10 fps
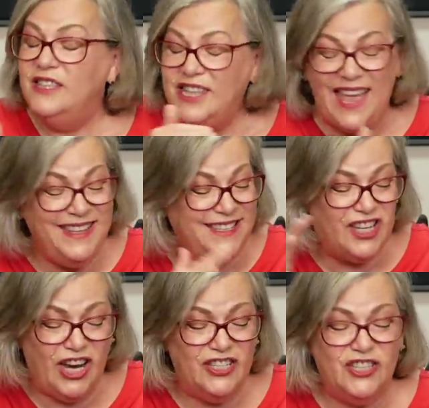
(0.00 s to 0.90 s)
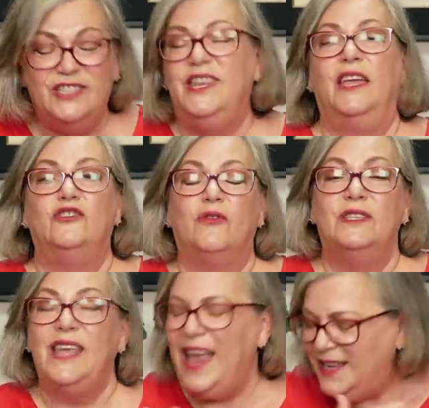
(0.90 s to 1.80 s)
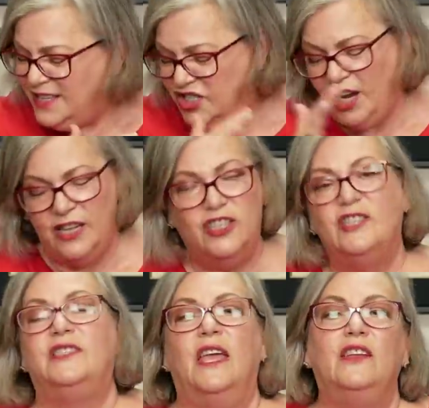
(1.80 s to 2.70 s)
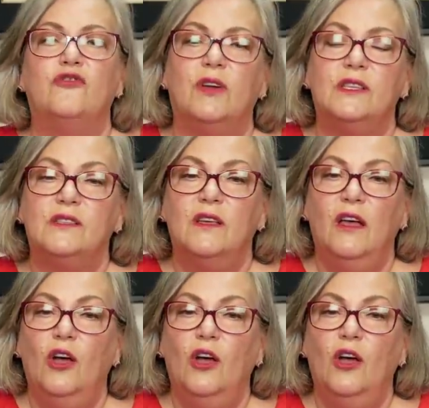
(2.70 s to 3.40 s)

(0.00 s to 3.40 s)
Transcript: Any change is dangerous. Any change is dangerous.